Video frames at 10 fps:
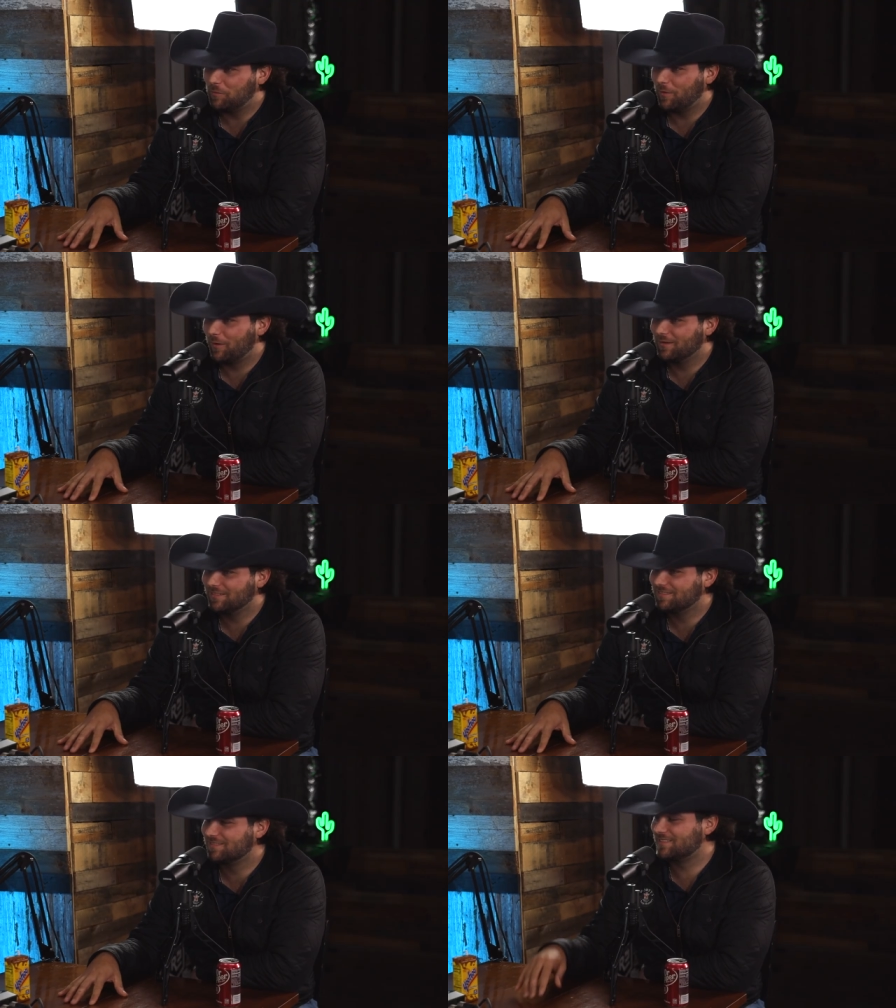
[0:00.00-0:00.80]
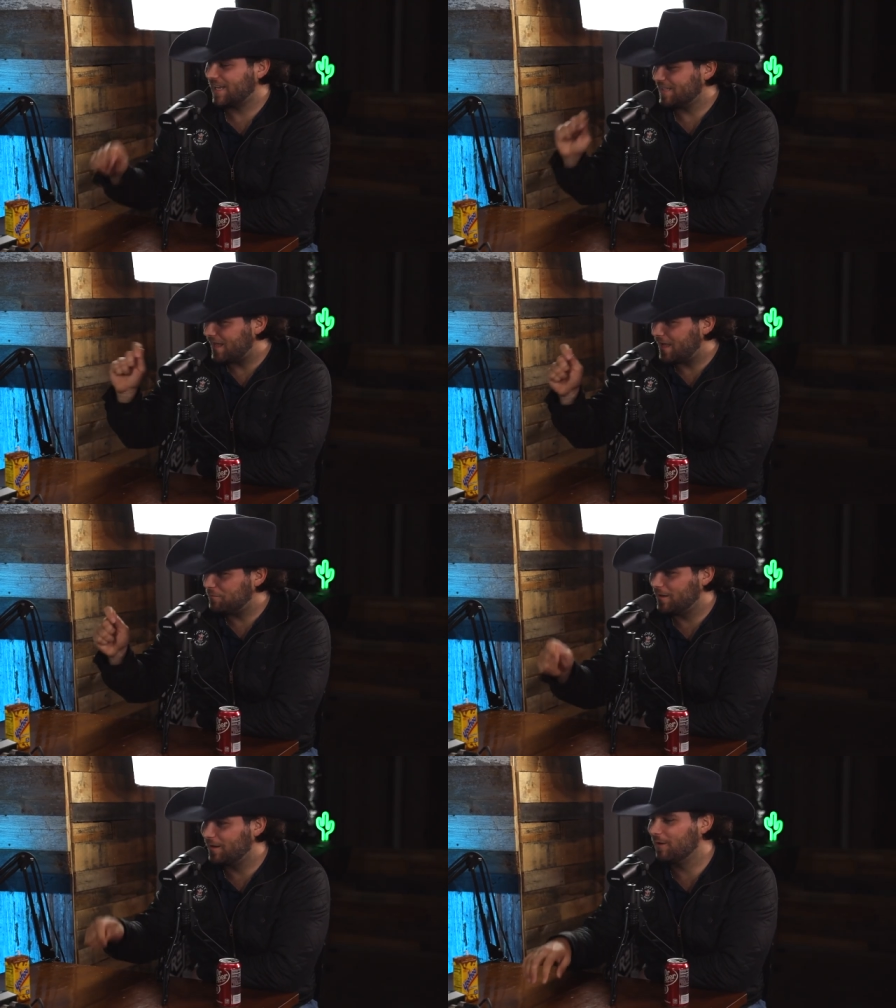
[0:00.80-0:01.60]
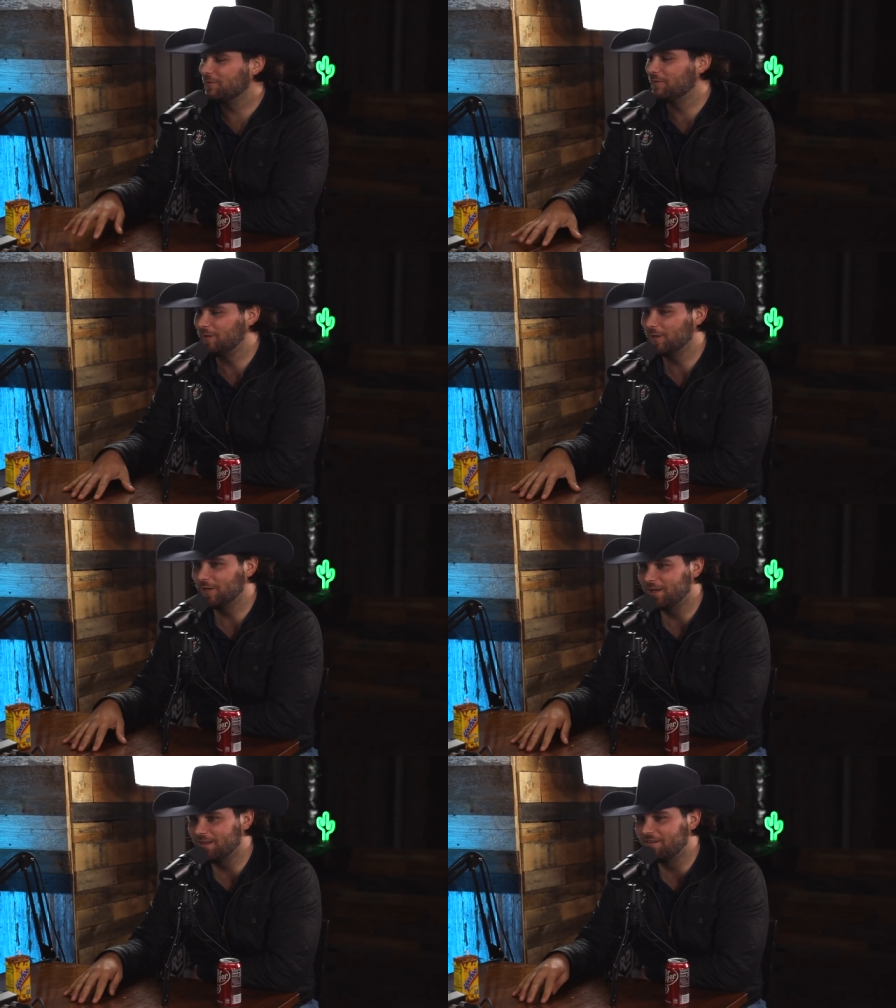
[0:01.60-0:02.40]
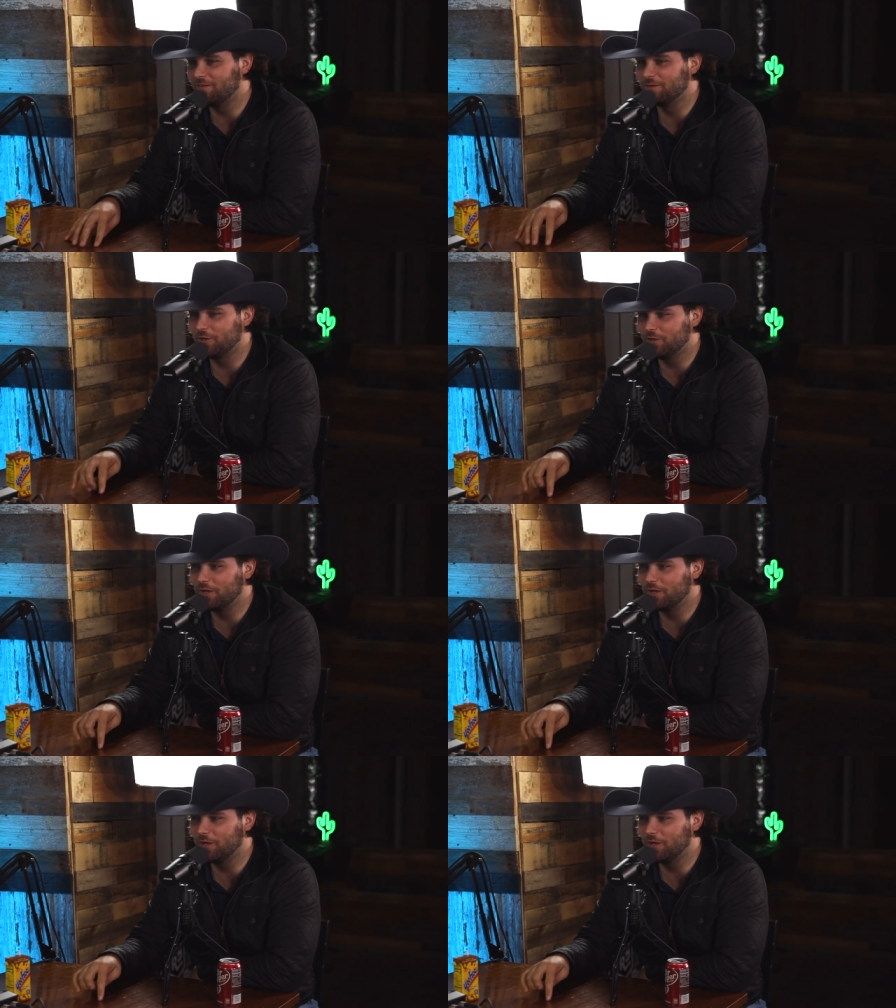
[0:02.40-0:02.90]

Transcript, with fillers: the pond. Take the hat band off of it. You're yeah. good, to get, good to